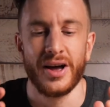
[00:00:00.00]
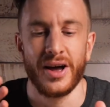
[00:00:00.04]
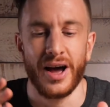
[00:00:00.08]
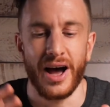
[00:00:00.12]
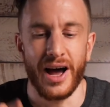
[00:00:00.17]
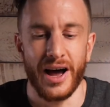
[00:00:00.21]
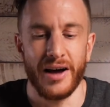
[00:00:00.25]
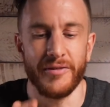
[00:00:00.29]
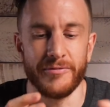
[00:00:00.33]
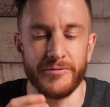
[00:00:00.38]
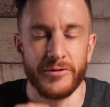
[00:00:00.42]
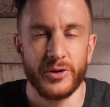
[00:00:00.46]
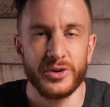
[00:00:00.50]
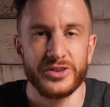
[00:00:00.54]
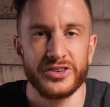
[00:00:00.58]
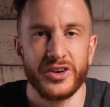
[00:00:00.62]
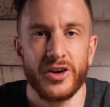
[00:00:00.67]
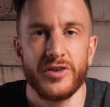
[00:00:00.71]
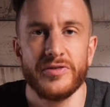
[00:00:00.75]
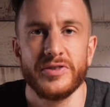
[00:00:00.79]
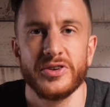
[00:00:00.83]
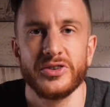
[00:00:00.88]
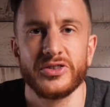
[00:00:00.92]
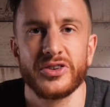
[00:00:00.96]

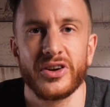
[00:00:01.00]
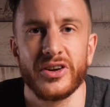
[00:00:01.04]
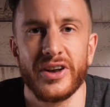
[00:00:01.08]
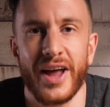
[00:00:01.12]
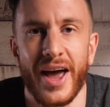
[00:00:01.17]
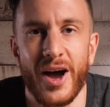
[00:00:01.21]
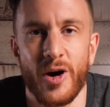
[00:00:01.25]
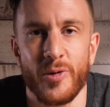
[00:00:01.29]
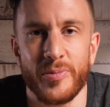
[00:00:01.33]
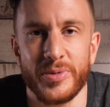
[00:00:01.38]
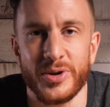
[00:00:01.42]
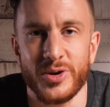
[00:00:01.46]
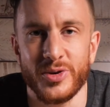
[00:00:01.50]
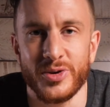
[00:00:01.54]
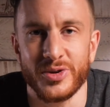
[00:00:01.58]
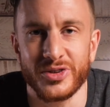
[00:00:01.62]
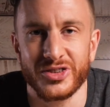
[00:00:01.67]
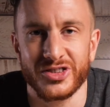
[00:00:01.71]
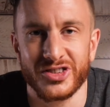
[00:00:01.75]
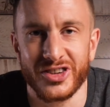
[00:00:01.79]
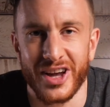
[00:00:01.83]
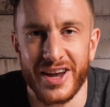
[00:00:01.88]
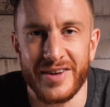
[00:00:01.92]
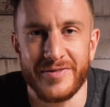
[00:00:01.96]
voiceovers can help you
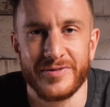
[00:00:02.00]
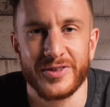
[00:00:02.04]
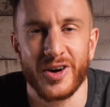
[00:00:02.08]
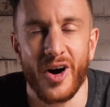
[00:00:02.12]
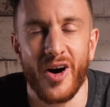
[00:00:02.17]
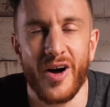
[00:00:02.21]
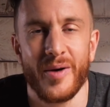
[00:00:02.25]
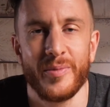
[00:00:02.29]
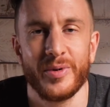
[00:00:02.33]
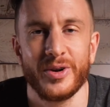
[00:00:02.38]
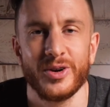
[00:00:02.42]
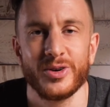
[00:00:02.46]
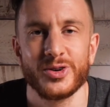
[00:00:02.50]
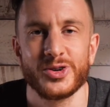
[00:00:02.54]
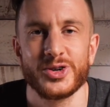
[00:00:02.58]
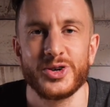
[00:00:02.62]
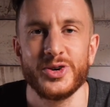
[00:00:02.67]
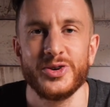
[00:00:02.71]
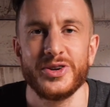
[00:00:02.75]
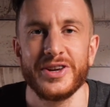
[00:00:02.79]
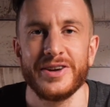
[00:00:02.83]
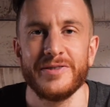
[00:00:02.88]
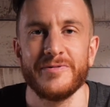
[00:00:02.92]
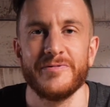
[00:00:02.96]
save time when you're
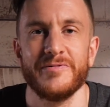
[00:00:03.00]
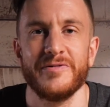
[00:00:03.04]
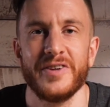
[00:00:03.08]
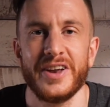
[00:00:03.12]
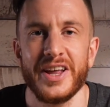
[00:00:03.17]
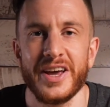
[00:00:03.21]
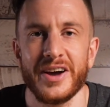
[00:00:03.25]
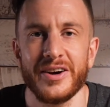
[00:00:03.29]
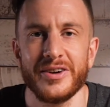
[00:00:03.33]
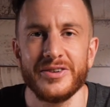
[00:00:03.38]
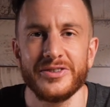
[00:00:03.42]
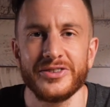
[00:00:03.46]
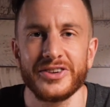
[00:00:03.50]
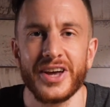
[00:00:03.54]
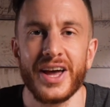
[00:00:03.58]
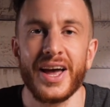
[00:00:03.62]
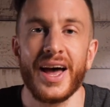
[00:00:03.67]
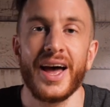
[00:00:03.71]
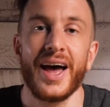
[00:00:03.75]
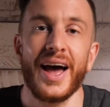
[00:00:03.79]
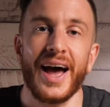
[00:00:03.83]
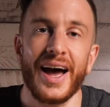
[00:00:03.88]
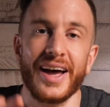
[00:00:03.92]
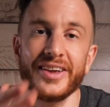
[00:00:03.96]
shooting videos.
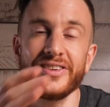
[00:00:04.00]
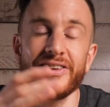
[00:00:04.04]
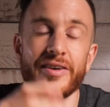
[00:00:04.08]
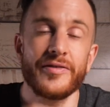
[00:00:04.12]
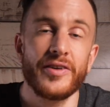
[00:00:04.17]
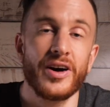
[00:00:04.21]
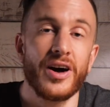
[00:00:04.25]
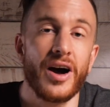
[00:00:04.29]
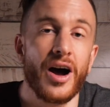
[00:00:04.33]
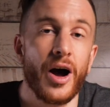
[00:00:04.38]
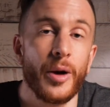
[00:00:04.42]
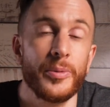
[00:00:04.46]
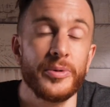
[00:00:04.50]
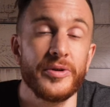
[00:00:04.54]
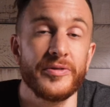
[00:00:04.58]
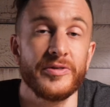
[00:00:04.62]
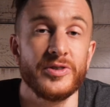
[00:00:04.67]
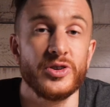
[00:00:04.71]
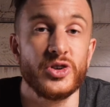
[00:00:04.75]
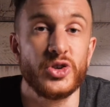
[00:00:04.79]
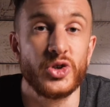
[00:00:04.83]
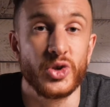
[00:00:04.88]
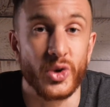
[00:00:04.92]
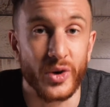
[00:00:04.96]
As ever, I hope you've
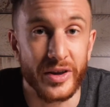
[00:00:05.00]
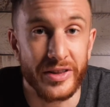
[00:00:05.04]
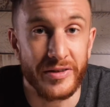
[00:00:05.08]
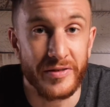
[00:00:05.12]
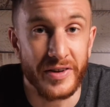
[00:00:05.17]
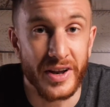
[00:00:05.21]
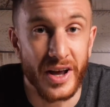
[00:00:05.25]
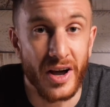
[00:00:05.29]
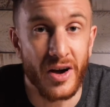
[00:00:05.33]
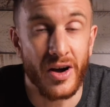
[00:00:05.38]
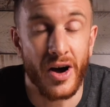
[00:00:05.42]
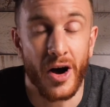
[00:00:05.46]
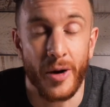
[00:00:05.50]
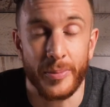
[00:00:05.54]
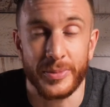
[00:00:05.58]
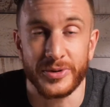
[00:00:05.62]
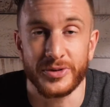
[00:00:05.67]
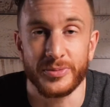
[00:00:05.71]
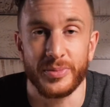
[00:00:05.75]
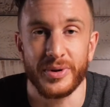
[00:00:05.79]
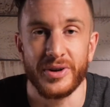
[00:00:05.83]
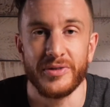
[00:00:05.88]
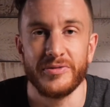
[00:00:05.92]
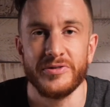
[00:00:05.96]
enjoyed the video. I hope
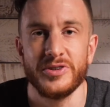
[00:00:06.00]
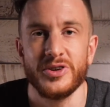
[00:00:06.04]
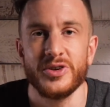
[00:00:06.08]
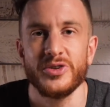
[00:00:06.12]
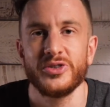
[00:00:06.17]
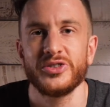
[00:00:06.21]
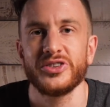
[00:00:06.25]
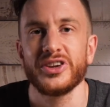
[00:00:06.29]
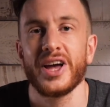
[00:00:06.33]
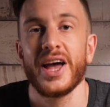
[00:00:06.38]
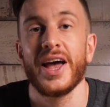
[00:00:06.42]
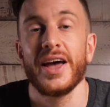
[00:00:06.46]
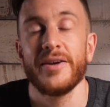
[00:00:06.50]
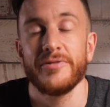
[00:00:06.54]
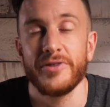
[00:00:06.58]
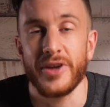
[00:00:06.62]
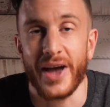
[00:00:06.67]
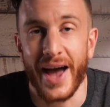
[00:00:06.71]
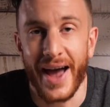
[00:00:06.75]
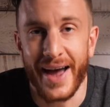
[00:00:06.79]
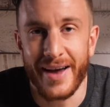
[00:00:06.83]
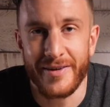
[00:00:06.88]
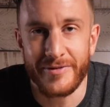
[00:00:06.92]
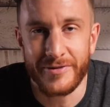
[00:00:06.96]
it's been of use. If
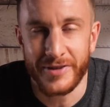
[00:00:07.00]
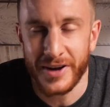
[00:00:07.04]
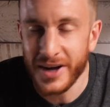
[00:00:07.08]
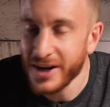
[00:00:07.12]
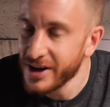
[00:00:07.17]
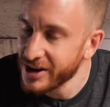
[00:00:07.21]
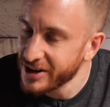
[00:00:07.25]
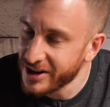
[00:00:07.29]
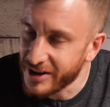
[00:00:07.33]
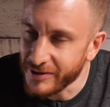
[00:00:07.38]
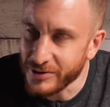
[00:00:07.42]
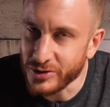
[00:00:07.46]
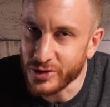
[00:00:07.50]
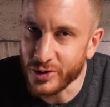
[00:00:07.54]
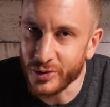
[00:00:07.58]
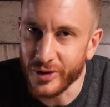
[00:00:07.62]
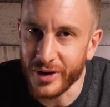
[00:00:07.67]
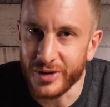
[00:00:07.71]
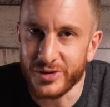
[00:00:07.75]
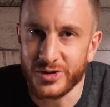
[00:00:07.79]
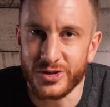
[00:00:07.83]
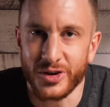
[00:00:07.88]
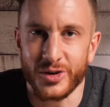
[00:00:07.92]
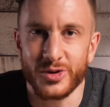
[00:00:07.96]
you have, give us all
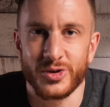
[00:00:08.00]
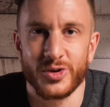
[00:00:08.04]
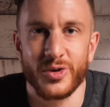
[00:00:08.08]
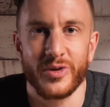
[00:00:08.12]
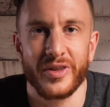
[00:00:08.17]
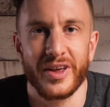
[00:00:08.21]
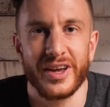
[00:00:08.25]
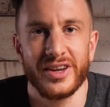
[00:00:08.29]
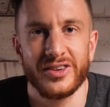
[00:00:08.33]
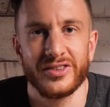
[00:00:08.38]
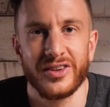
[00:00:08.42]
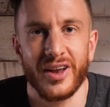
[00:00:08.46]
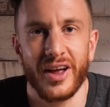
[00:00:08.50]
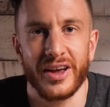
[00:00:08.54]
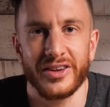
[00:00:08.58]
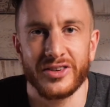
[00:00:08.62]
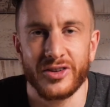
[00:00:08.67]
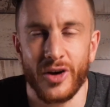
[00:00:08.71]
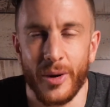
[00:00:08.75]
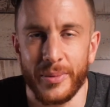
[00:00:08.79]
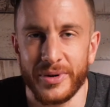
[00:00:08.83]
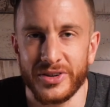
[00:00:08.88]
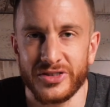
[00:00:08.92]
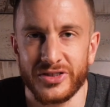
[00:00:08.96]
those social things, like,
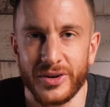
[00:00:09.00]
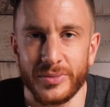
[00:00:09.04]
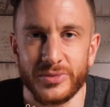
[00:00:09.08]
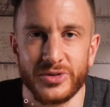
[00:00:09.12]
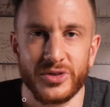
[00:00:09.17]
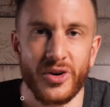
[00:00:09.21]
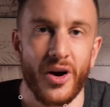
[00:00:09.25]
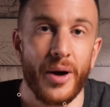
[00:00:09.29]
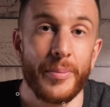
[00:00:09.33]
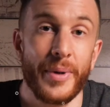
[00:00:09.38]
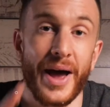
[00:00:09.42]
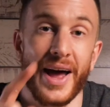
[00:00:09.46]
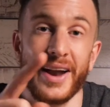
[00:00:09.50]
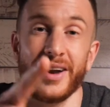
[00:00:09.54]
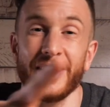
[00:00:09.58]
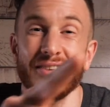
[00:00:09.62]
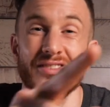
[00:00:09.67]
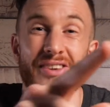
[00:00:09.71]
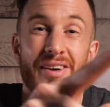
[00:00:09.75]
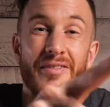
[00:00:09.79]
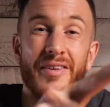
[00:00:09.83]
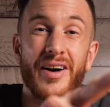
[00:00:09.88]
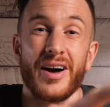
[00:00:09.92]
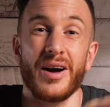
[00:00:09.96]
comment, subscribe. And
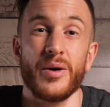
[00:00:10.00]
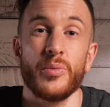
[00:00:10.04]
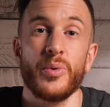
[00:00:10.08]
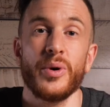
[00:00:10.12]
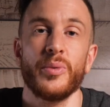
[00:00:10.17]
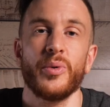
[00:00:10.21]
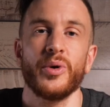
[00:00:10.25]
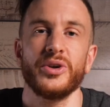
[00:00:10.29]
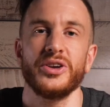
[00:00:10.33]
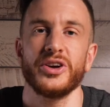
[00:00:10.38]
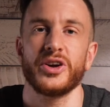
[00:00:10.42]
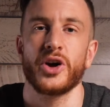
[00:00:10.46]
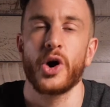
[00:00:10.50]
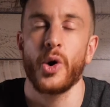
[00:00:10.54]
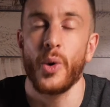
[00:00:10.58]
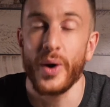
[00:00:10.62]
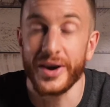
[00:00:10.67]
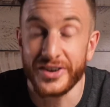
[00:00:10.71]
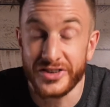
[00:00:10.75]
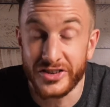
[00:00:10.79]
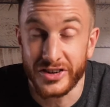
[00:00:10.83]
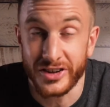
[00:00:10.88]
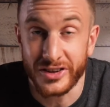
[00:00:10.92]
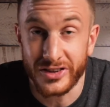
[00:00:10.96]
as ever, we want your
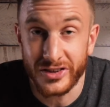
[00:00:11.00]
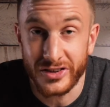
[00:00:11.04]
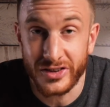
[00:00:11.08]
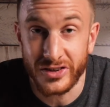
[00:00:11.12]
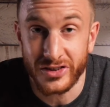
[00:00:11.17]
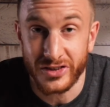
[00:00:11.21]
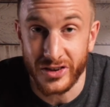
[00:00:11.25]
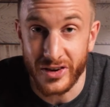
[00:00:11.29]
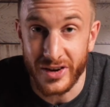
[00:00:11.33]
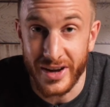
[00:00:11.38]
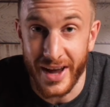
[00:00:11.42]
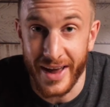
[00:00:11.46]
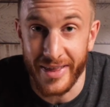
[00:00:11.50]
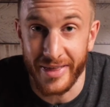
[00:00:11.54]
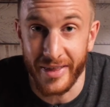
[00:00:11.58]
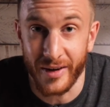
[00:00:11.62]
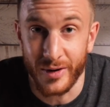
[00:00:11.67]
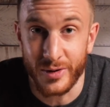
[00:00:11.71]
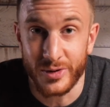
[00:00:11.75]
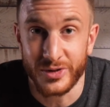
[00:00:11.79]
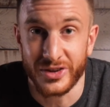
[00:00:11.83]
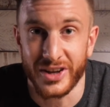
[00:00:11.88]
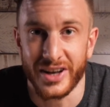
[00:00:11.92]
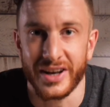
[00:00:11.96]
questions, so get
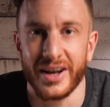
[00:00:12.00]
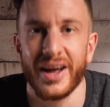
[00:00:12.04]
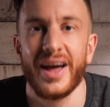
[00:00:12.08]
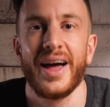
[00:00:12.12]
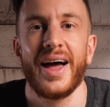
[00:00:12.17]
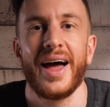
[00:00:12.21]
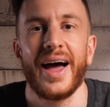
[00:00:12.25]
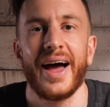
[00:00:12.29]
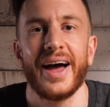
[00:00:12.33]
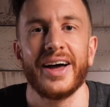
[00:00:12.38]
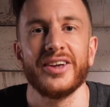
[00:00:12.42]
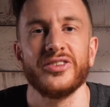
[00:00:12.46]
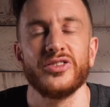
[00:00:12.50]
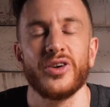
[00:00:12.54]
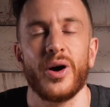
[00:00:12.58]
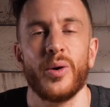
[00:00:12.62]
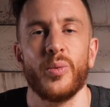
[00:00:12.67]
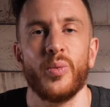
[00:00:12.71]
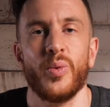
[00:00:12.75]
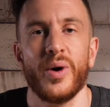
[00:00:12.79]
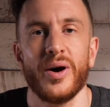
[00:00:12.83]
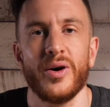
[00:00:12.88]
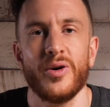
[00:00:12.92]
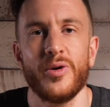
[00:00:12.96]
those in as
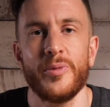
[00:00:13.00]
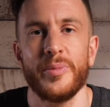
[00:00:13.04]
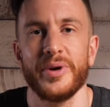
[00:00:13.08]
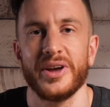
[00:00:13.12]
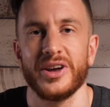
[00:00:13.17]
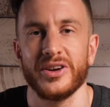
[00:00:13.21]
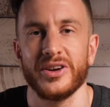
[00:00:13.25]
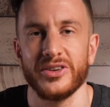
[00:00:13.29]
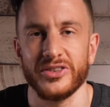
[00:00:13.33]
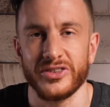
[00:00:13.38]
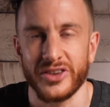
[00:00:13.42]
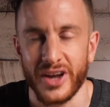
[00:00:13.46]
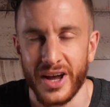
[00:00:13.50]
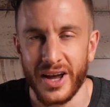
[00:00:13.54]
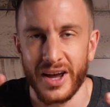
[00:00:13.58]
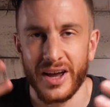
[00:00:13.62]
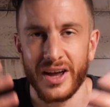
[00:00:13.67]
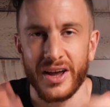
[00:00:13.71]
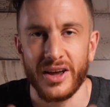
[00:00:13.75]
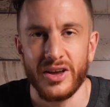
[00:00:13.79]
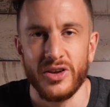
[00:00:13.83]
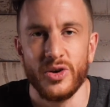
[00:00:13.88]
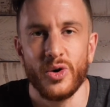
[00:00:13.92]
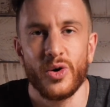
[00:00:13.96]
well, because
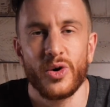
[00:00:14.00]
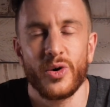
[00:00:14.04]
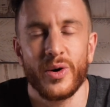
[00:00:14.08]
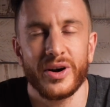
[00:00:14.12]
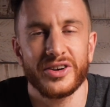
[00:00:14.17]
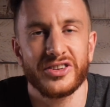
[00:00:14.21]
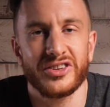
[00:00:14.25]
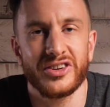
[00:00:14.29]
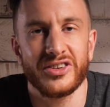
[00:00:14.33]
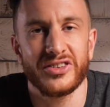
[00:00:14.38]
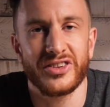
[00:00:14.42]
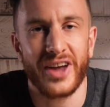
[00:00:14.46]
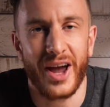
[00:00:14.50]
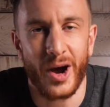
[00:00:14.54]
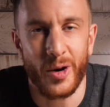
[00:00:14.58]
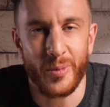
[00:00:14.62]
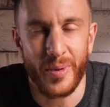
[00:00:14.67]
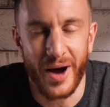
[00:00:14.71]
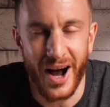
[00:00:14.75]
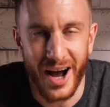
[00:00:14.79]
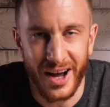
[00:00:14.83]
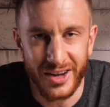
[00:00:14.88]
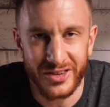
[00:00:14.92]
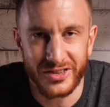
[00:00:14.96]
your questions
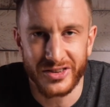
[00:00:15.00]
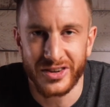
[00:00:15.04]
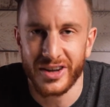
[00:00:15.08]
help us